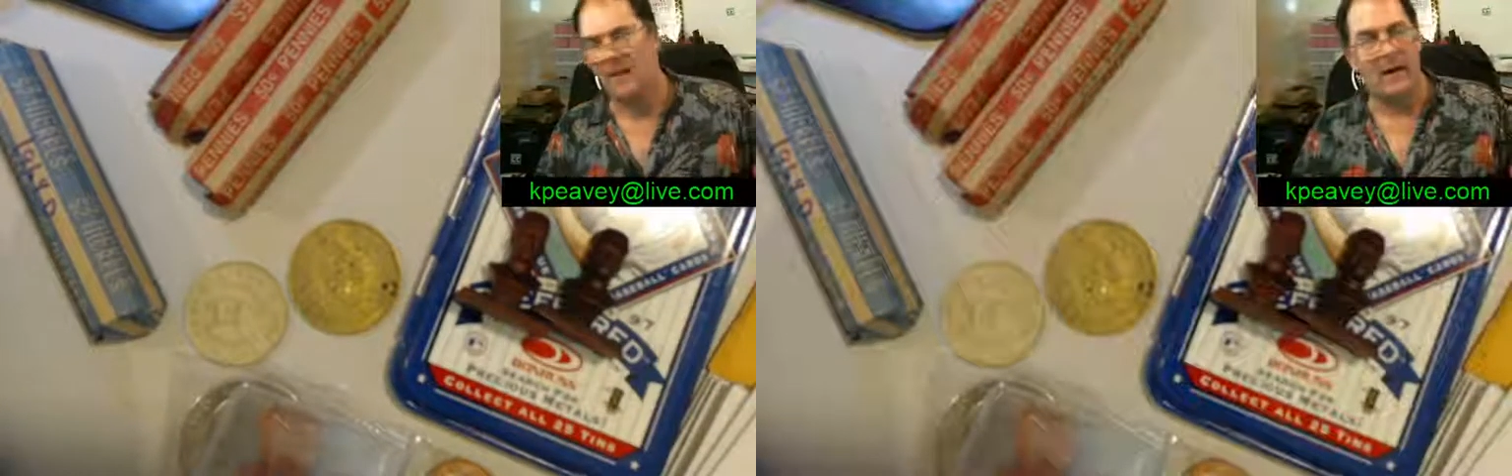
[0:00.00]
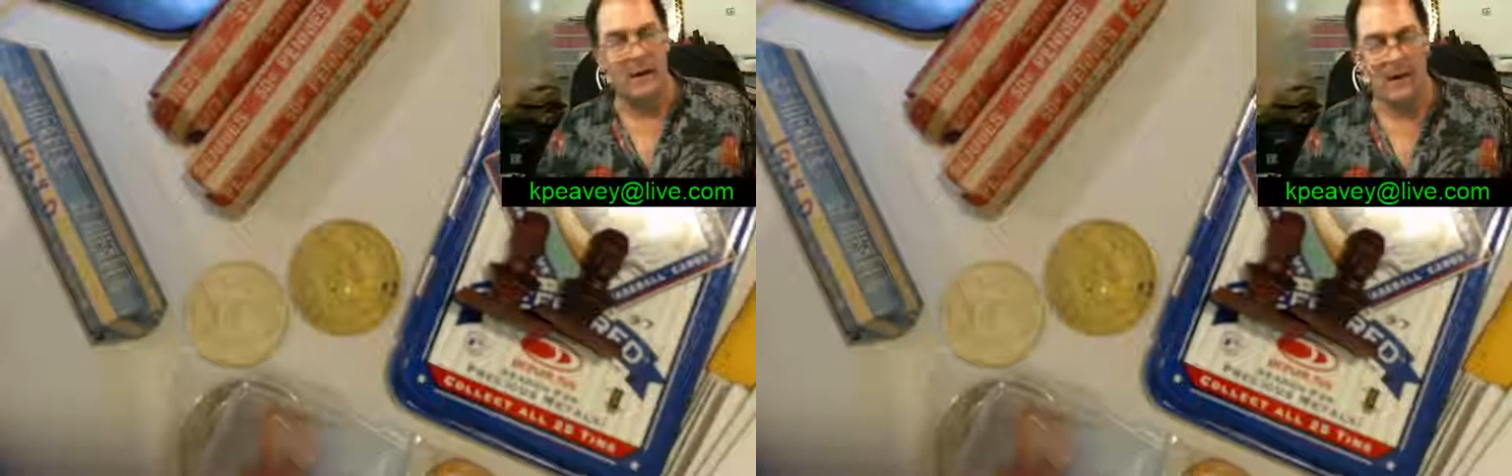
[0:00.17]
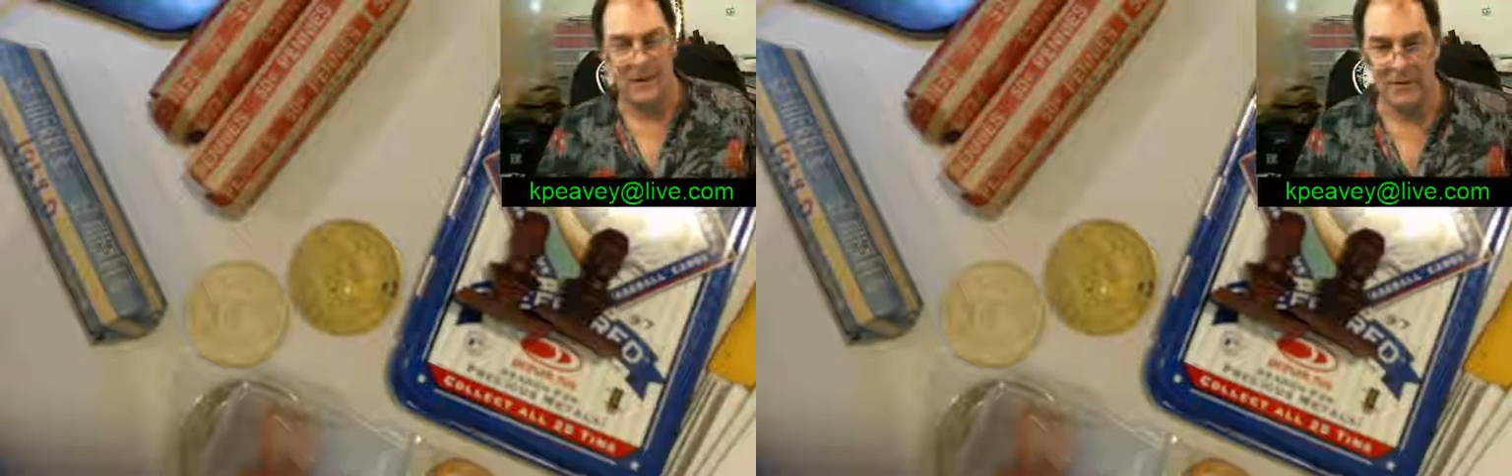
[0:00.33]

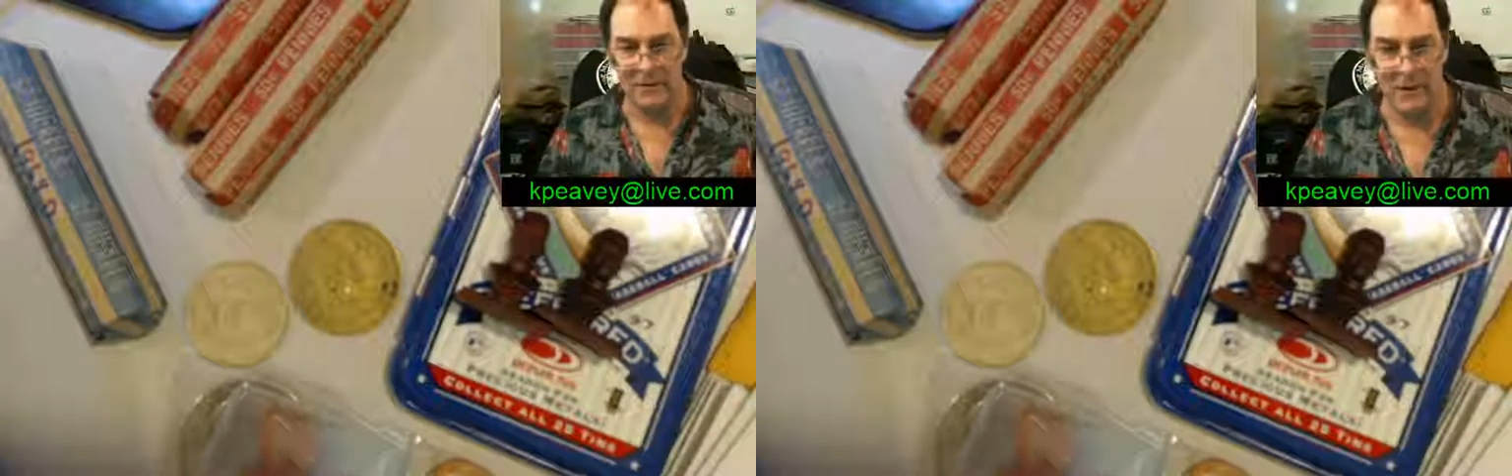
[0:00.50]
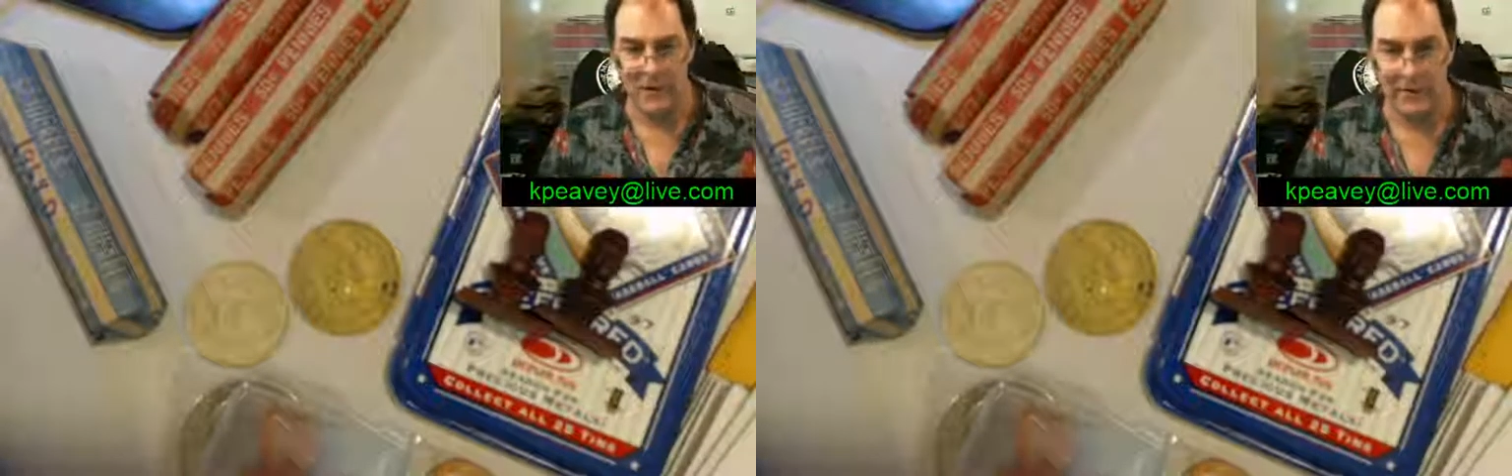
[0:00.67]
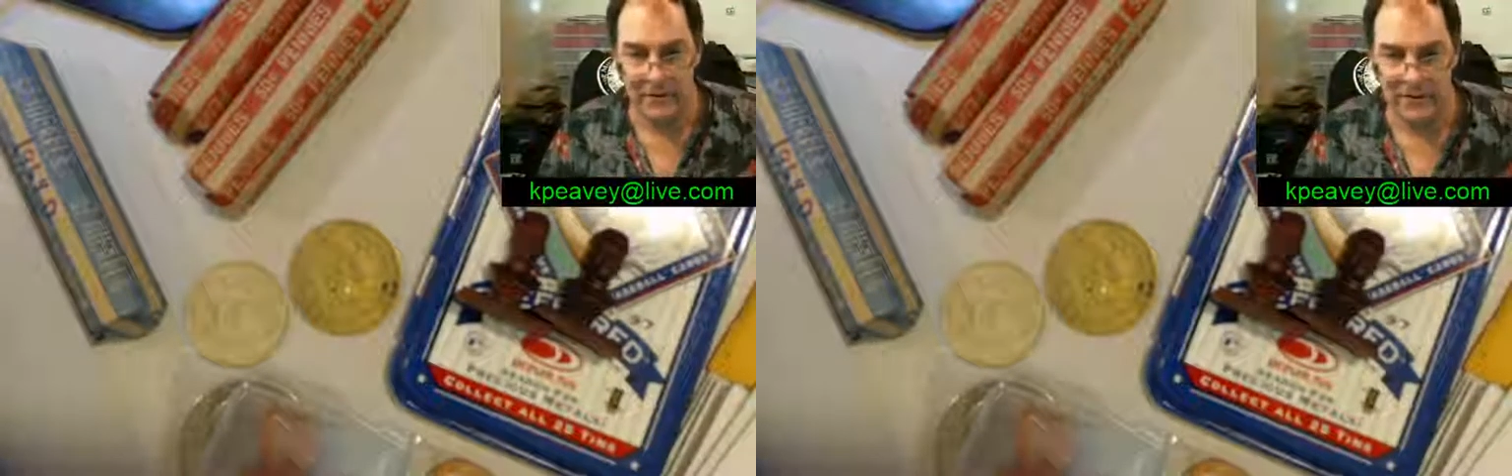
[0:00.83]
Hobby
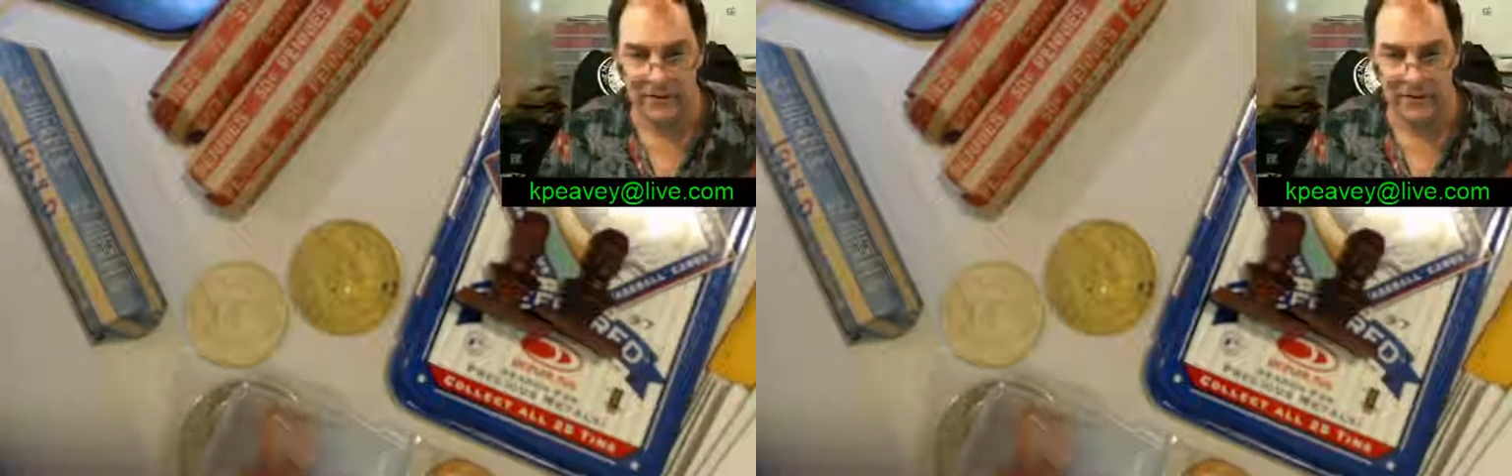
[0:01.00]
Lobby.